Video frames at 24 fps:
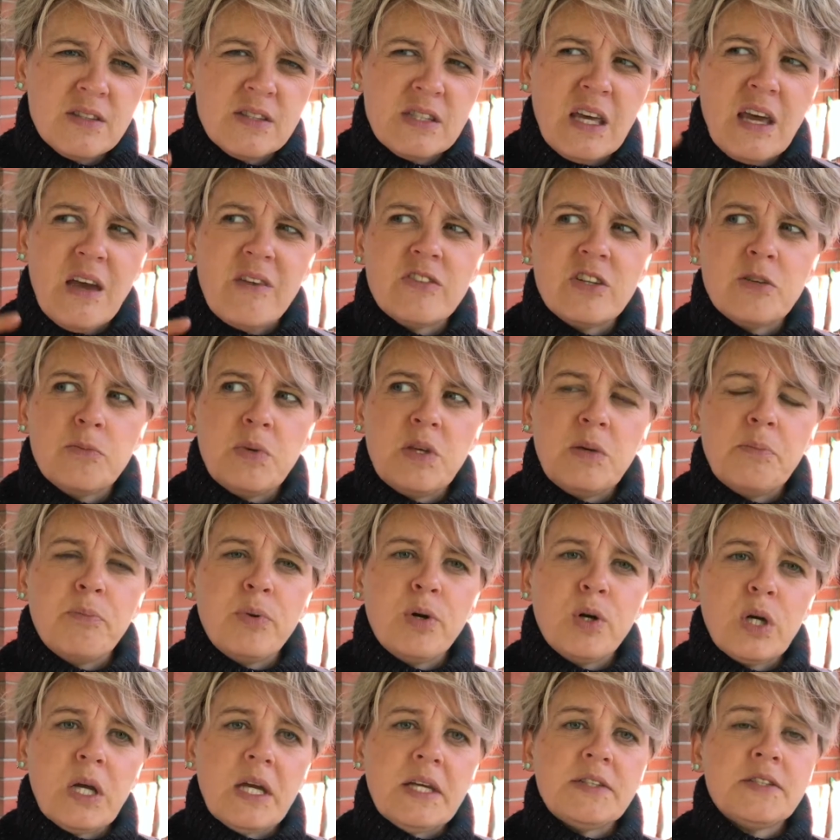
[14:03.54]
have to be
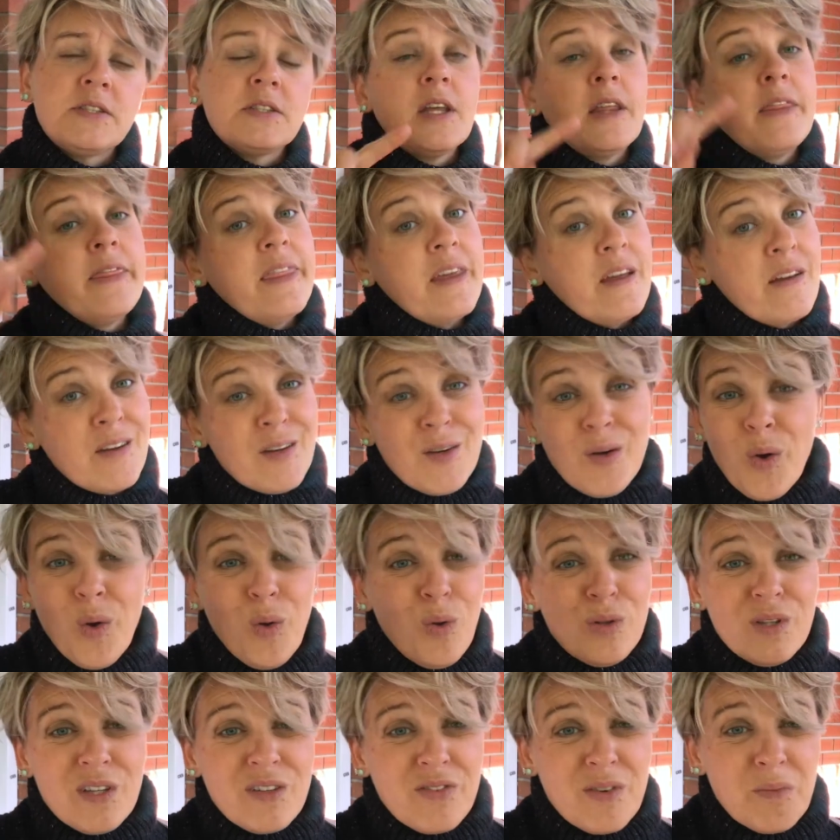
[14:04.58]
pressed, and they're in a
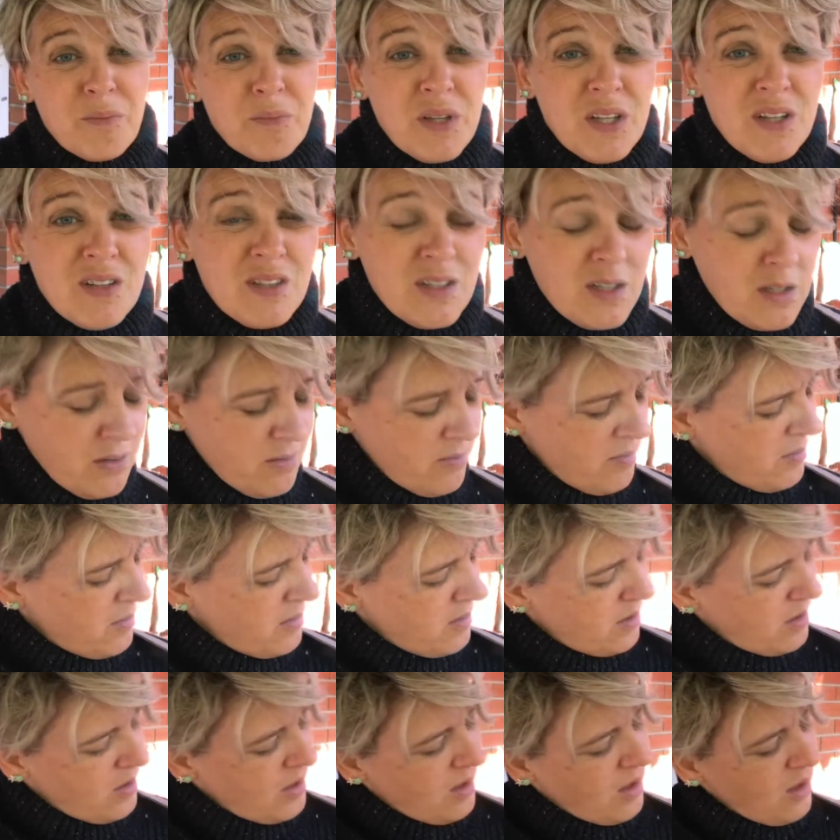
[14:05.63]
whole different building.
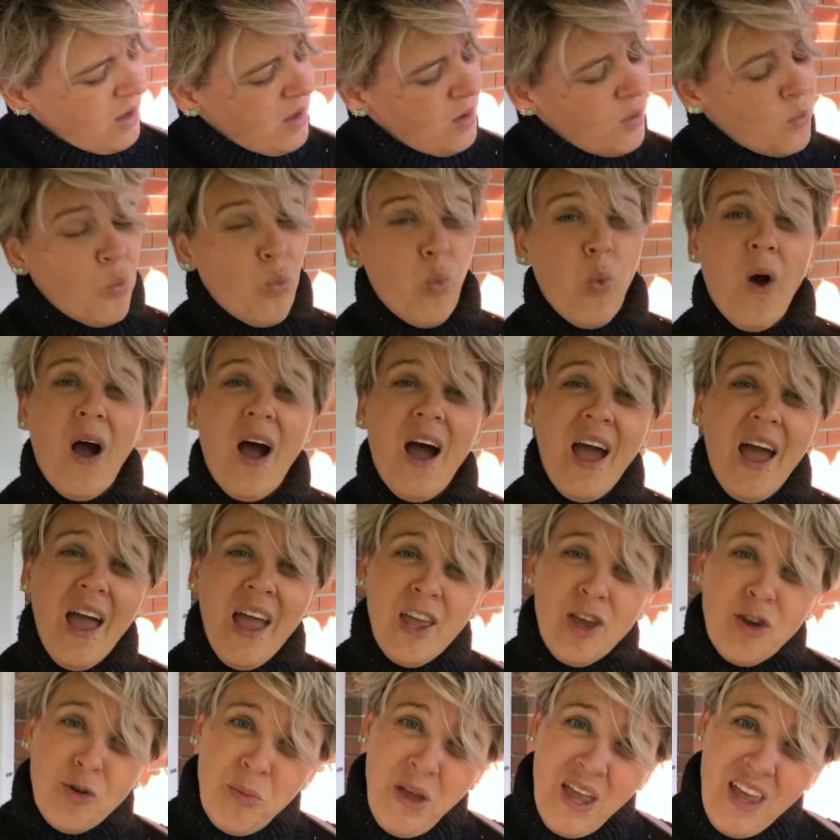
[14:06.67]
Why,
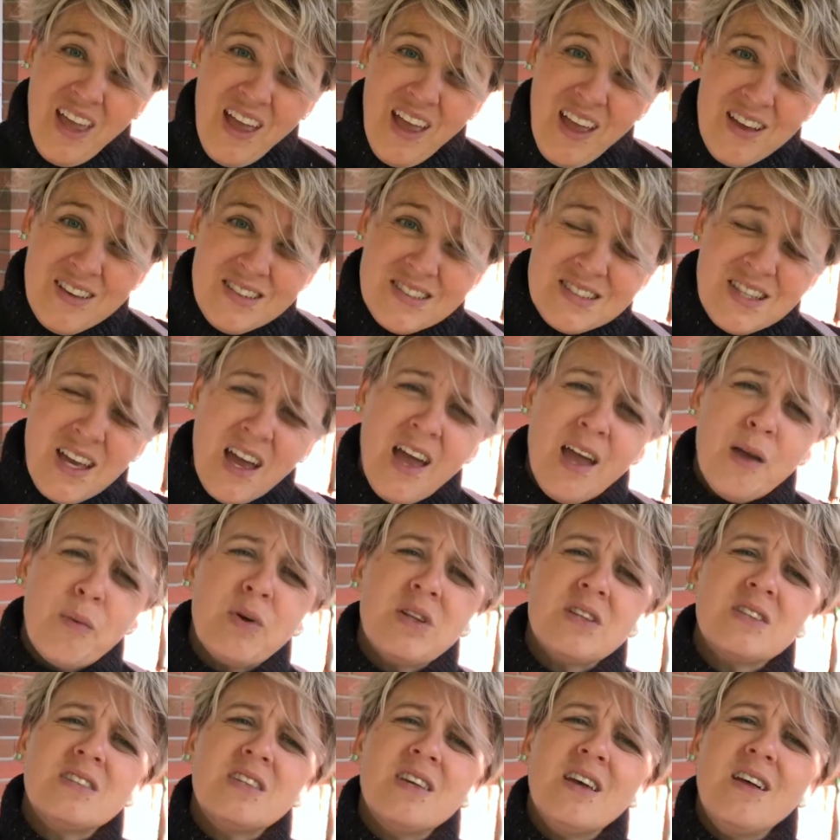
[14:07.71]
you may ask? I
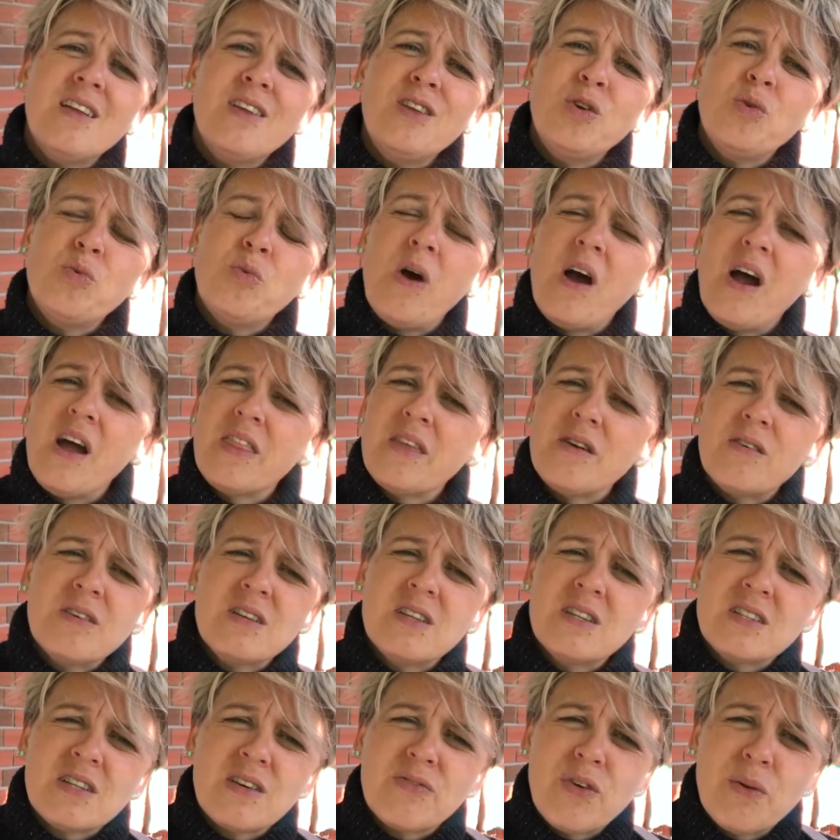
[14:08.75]
will tell you why they're in
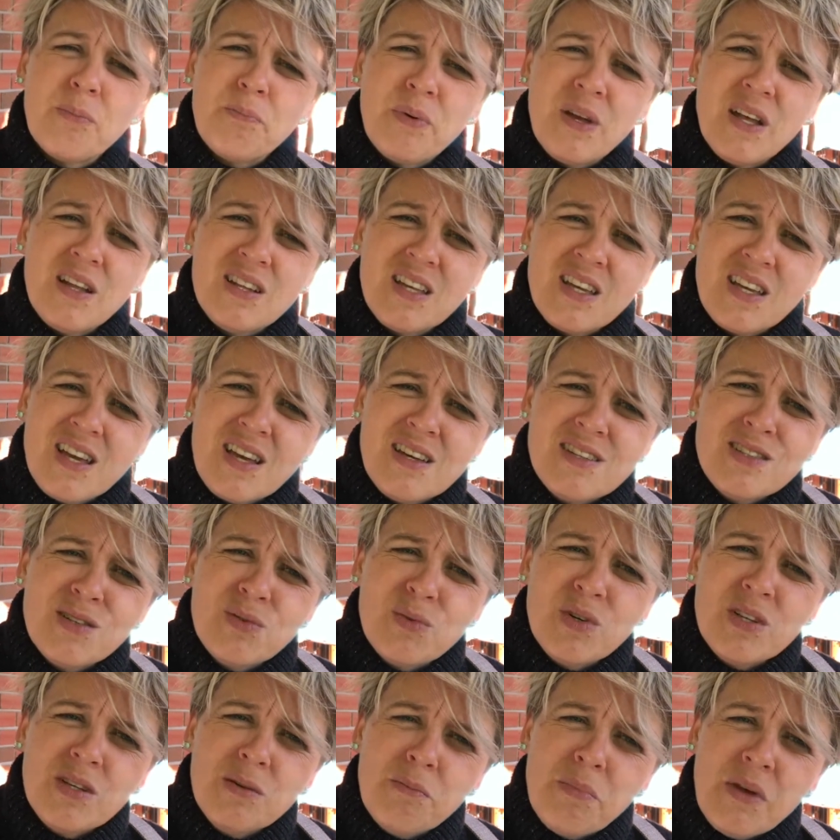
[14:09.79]
a different building, because it
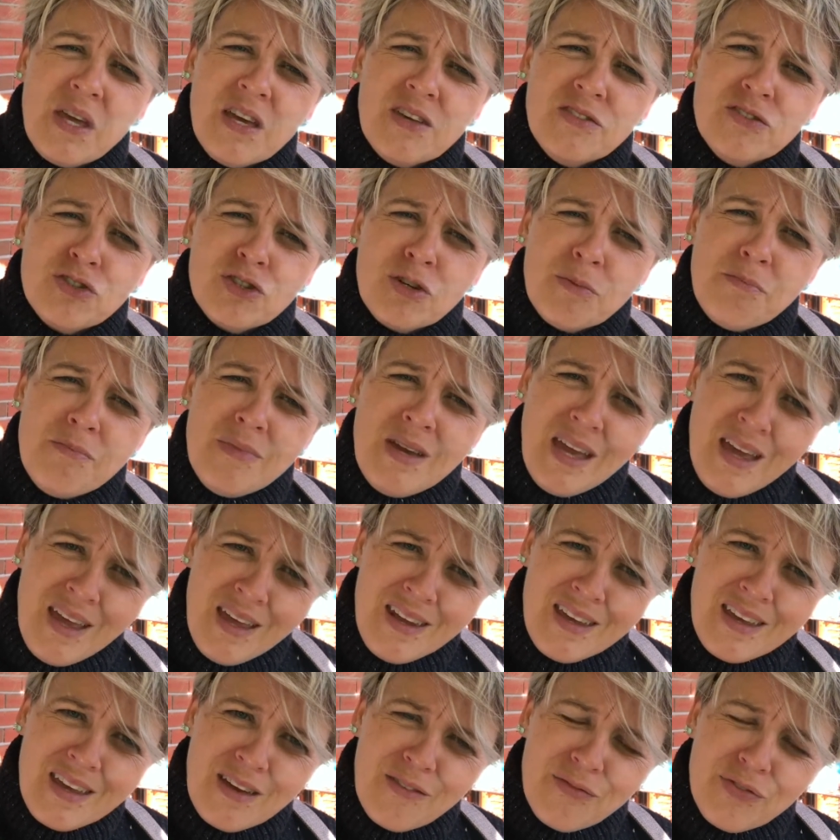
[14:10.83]
wouldn't be as
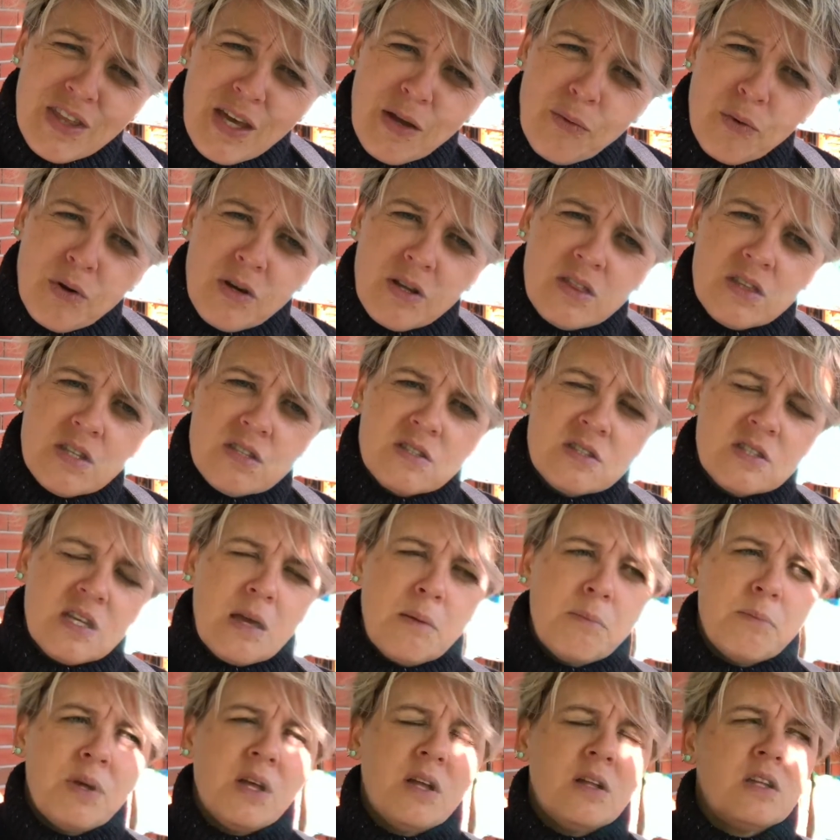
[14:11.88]
dramatic if they were in the
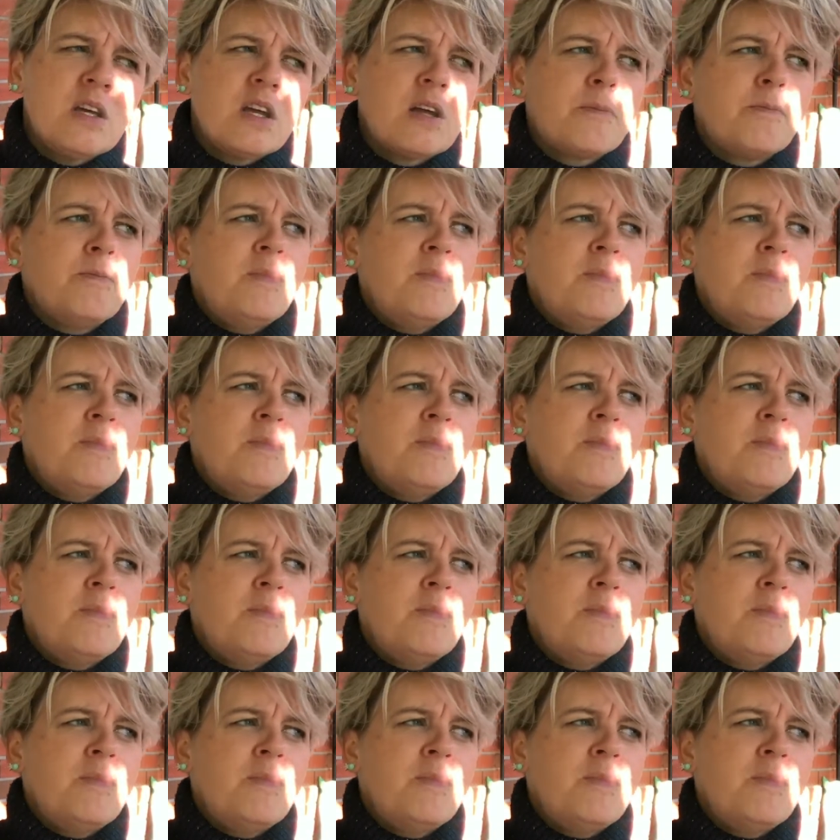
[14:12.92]
same building.